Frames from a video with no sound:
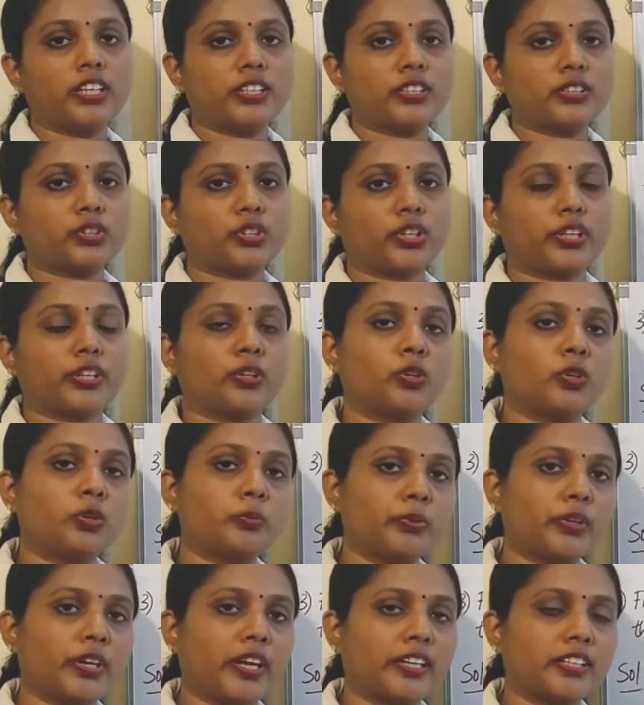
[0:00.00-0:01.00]
So, I hope
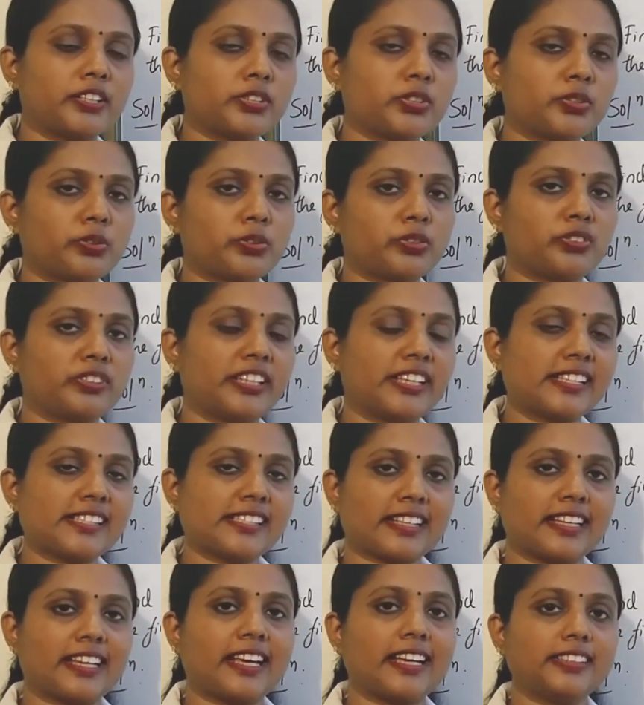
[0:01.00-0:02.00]
you understood today's
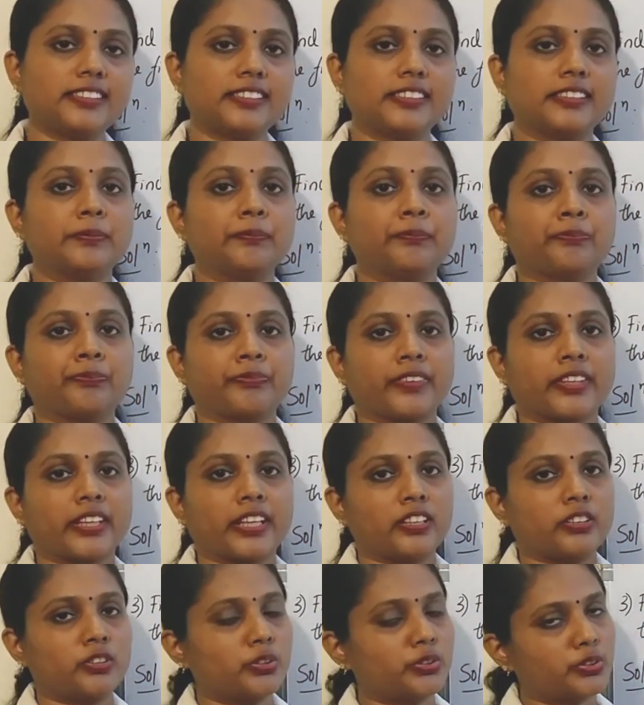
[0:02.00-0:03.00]
class.
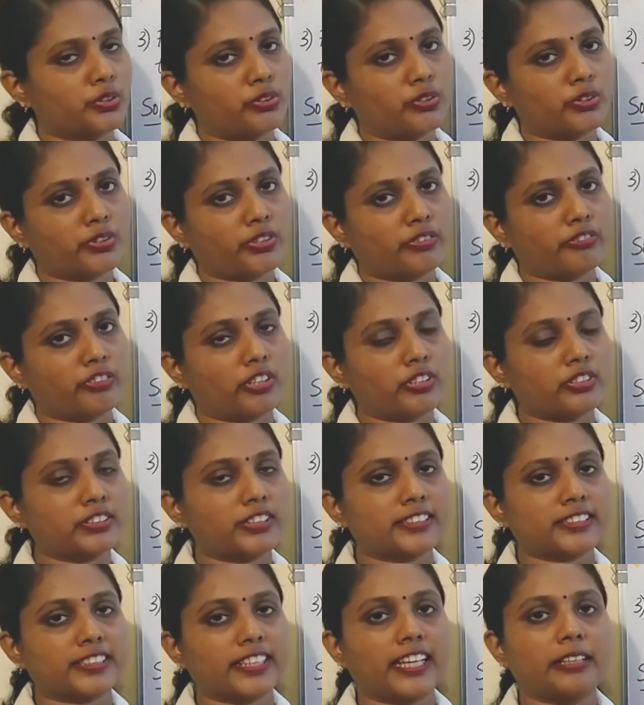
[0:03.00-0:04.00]
Those who have not
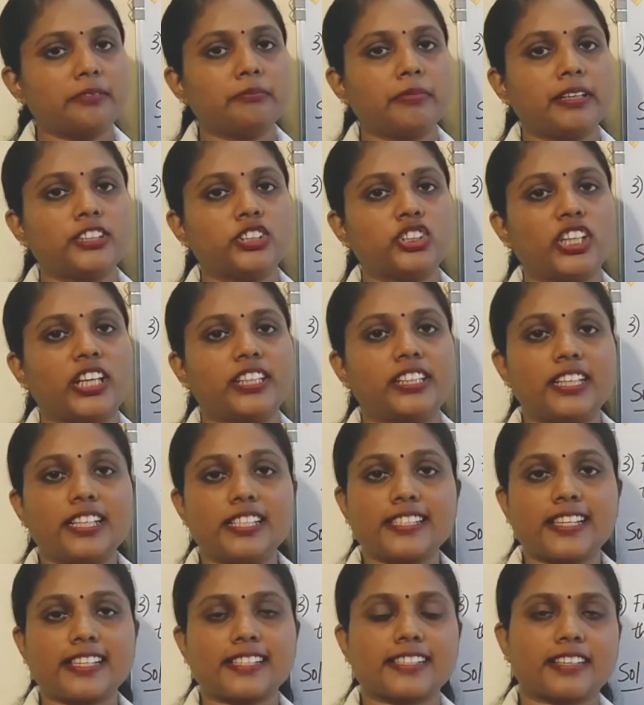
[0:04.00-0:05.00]
subscribed my channel,
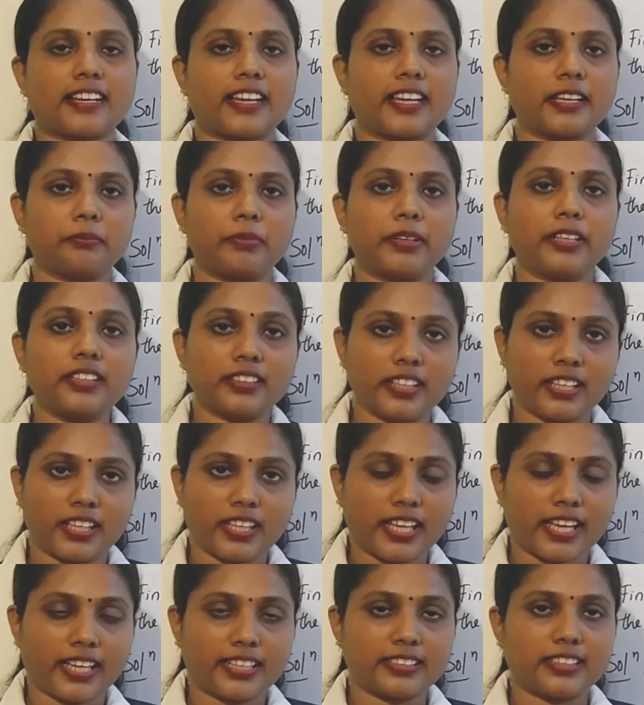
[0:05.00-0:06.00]
subscribe it,
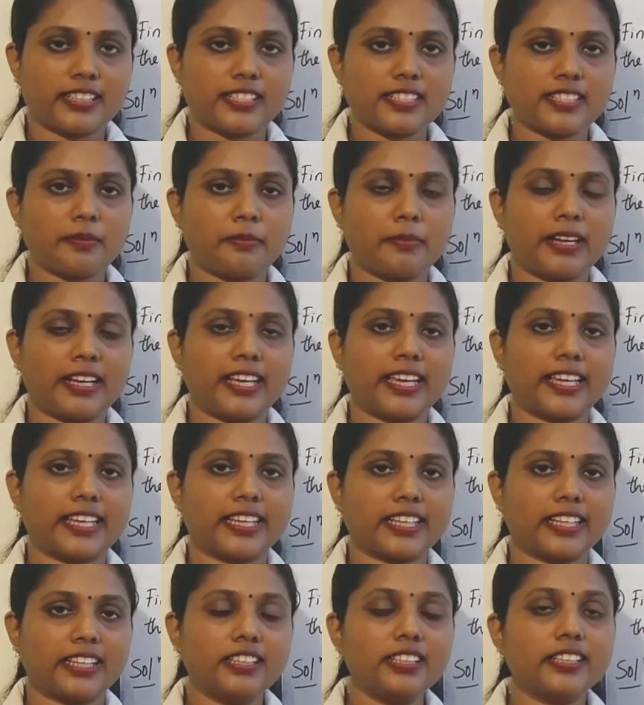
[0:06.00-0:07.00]
and there is a bell
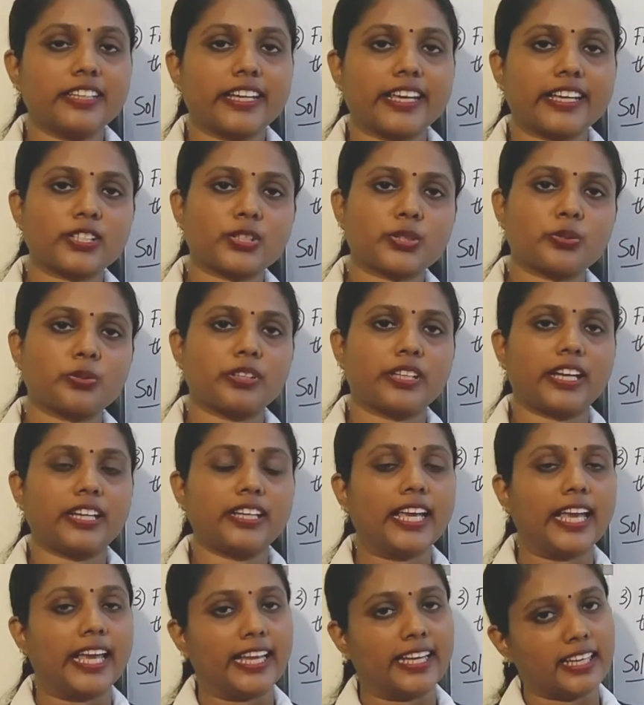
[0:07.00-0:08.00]
icon next to that.
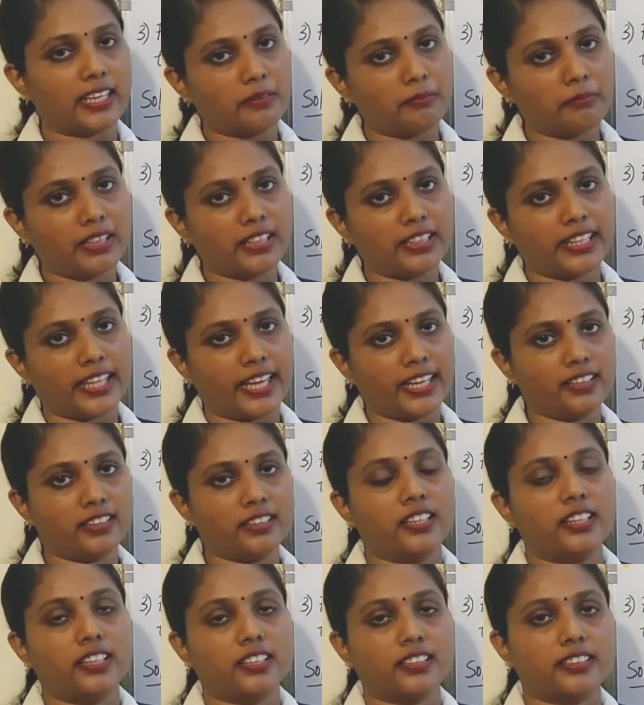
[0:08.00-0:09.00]
Enable that.
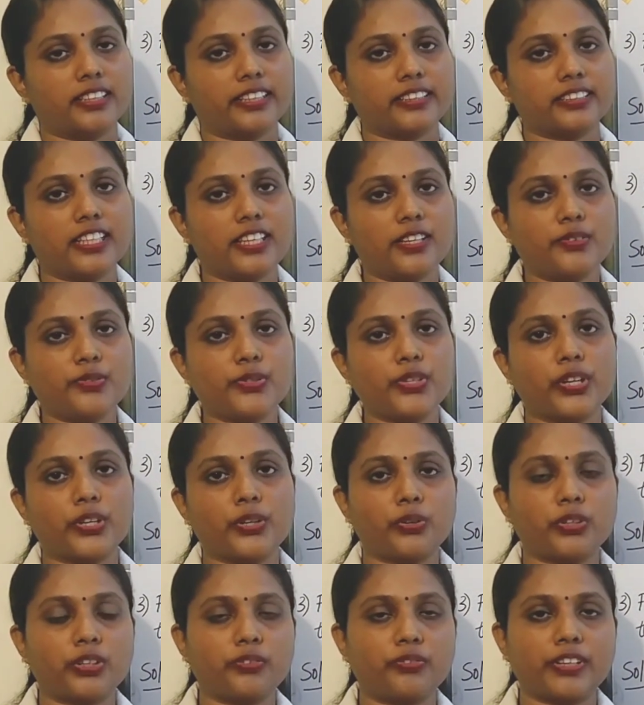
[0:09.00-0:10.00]
That gives you a
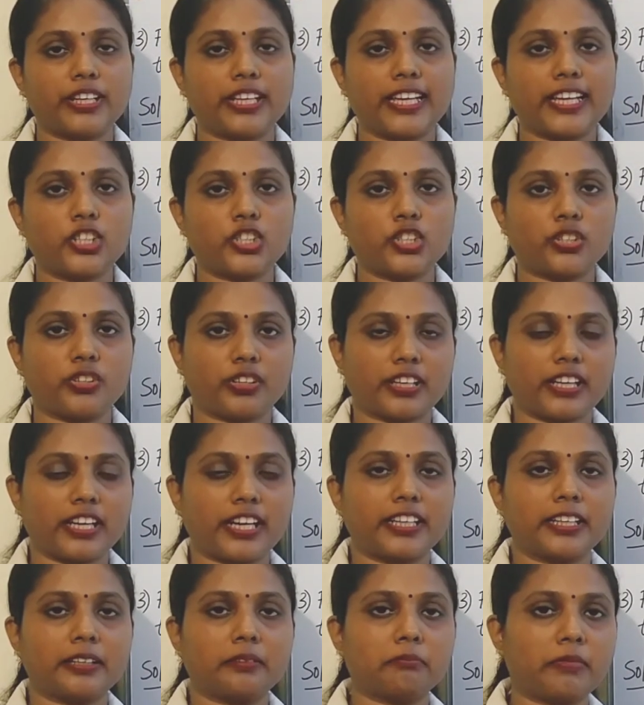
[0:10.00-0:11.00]
notification
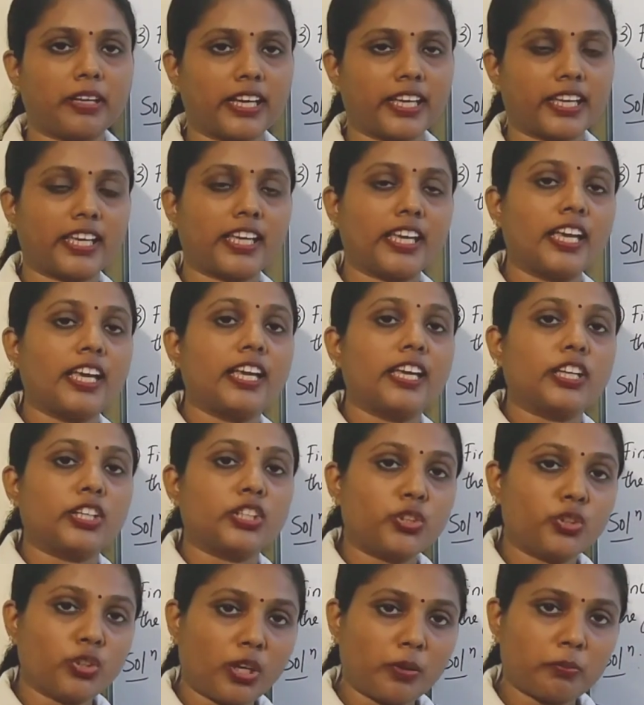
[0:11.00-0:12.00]
regarding my
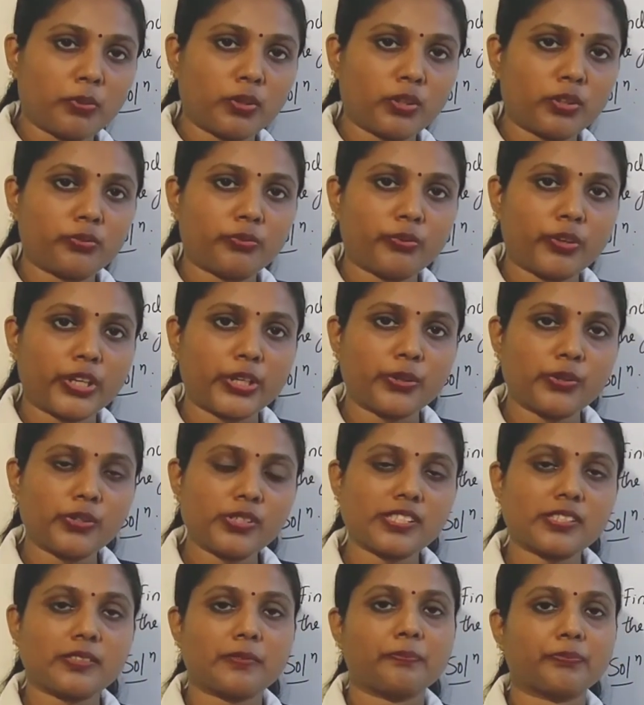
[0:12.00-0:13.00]
new upload
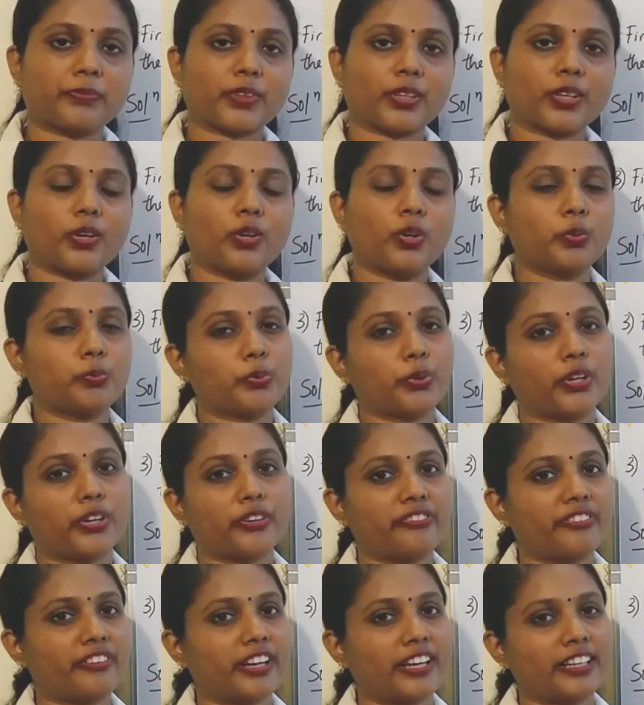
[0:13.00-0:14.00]
videos. Hope you are
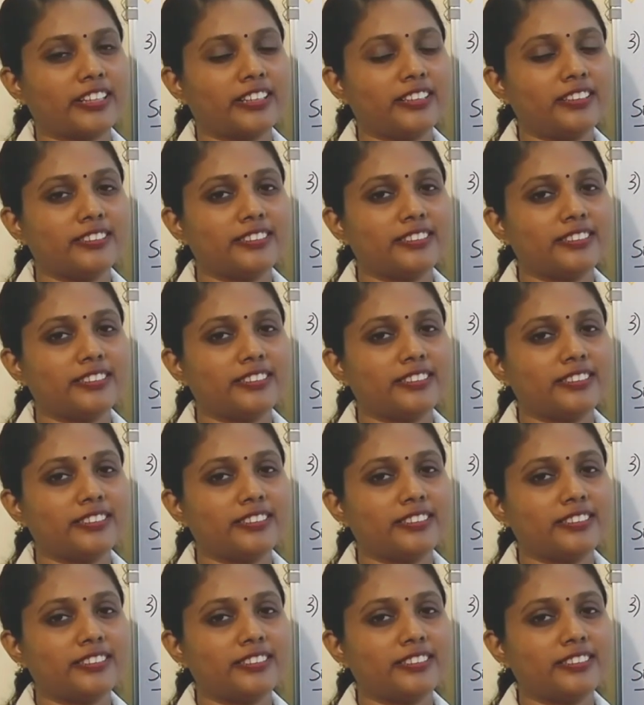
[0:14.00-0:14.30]
fine.